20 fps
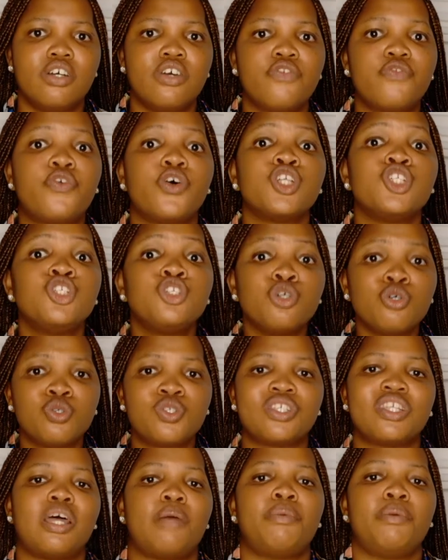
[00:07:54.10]
for you
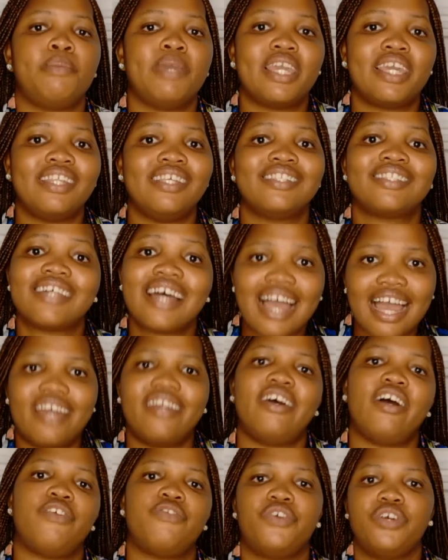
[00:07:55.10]
to not be making it
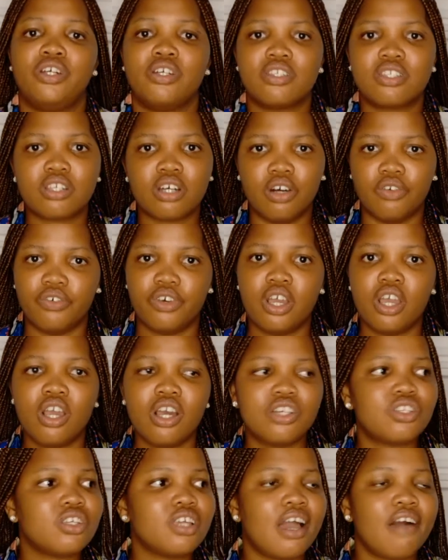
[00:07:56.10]
harder for yourself.
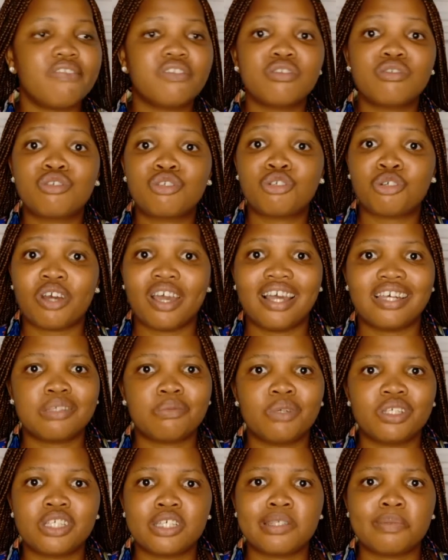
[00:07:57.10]
So you have to try as
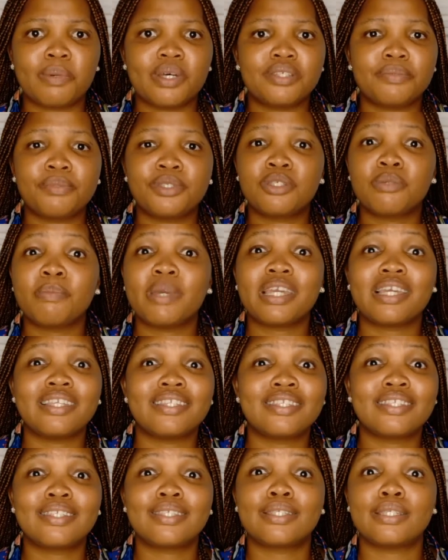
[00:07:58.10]
much as possible to make it
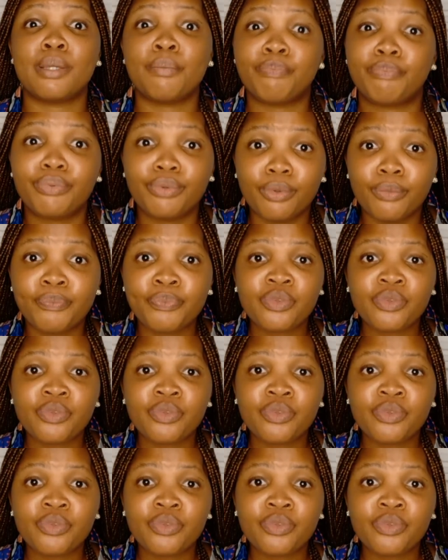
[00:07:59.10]
simple.